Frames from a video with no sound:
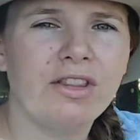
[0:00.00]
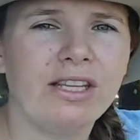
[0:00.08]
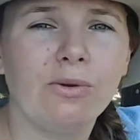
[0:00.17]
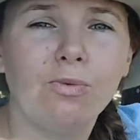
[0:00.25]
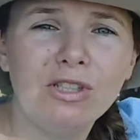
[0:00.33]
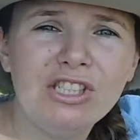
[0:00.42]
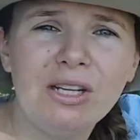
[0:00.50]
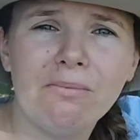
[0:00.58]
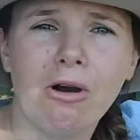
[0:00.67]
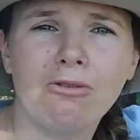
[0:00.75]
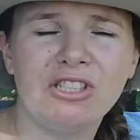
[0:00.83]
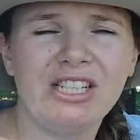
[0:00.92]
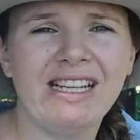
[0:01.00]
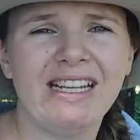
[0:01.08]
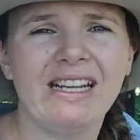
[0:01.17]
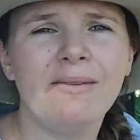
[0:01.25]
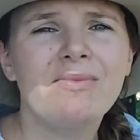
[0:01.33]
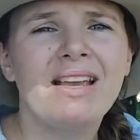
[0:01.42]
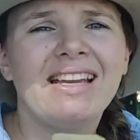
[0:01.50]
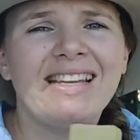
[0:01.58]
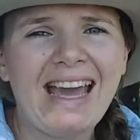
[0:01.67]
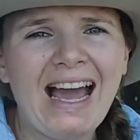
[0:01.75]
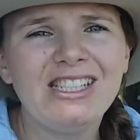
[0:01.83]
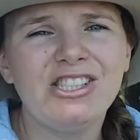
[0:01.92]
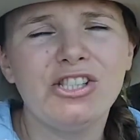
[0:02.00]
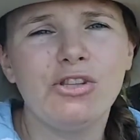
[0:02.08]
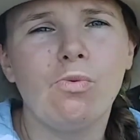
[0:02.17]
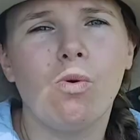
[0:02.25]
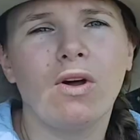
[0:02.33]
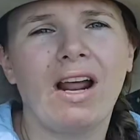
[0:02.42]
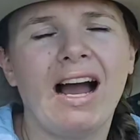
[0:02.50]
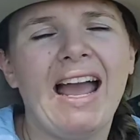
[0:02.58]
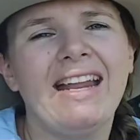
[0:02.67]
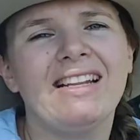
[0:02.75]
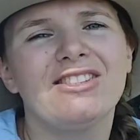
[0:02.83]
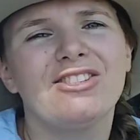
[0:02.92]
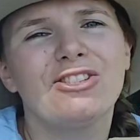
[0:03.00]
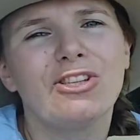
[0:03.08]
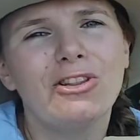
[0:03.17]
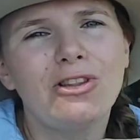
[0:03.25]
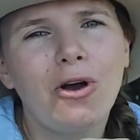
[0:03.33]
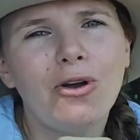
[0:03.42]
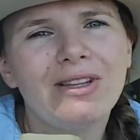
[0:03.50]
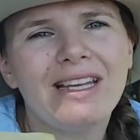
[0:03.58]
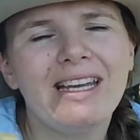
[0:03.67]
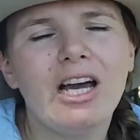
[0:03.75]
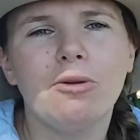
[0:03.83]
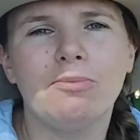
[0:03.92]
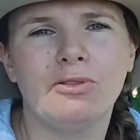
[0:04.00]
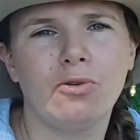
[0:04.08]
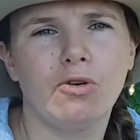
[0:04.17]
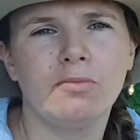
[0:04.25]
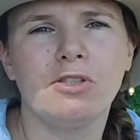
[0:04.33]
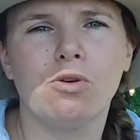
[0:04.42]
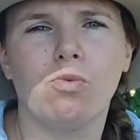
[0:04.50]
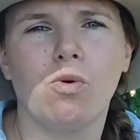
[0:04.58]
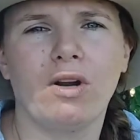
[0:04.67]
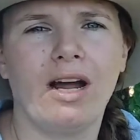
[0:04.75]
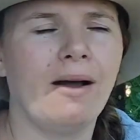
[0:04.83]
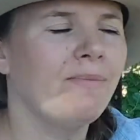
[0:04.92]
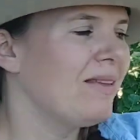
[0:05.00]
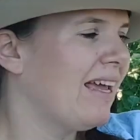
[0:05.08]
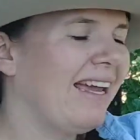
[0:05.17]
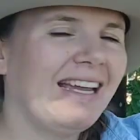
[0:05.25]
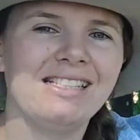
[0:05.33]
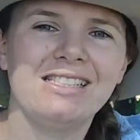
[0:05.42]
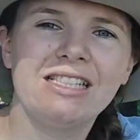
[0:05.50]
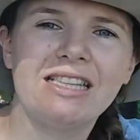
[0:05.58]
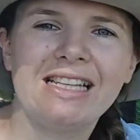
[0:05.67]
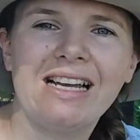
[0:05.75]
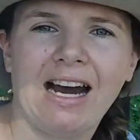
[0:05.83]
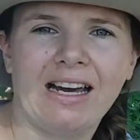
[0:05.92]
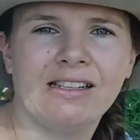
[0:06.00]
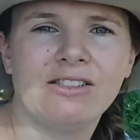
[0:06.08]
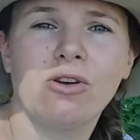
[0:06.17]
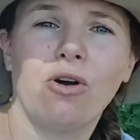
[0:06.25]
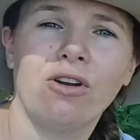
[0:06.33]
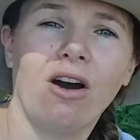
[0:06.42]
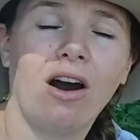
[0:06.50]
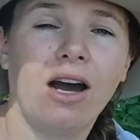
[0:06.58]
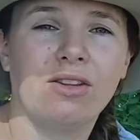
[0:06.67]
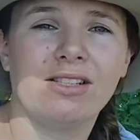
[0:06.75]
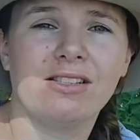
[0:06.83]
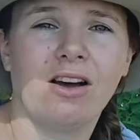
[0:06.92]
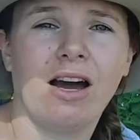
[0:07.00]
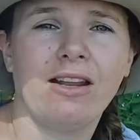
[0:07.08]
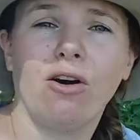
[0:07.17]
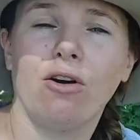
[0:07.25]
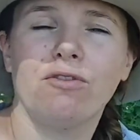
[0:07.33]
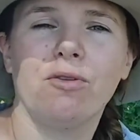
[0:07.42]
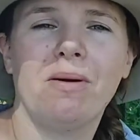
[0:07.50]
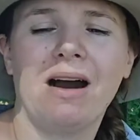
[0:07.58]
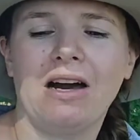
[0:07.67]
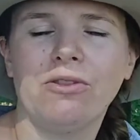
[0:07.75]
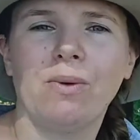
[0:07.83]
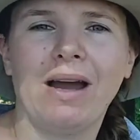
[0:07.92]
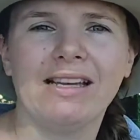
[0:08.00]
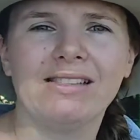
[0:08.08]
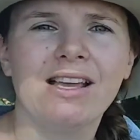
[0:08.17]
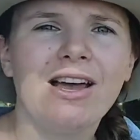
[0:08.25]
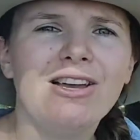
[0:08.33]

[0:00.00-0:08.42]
the wood chip mulch here catches the water and it slowly absorbs the water into the gardens on either side of the pathways.